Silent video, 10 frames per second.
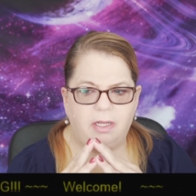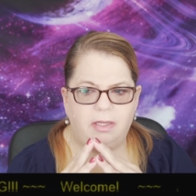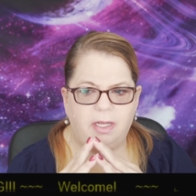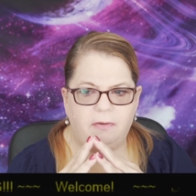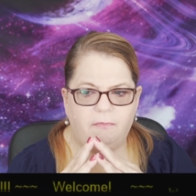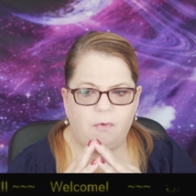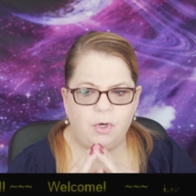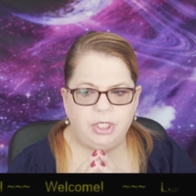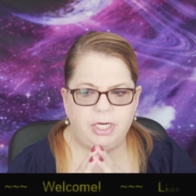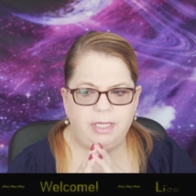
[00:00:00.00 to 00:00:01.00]
the
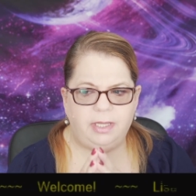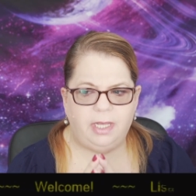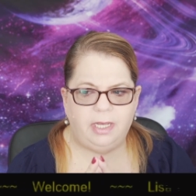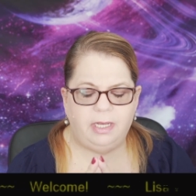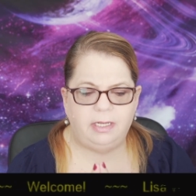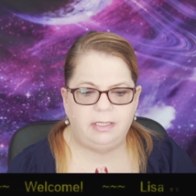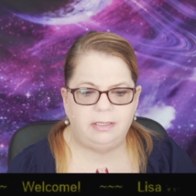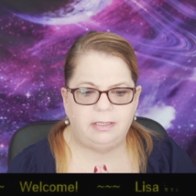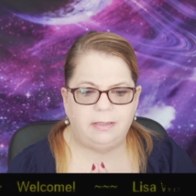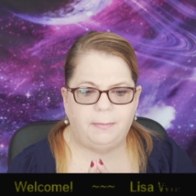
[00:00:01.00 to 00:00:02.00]
unfortunate thing is,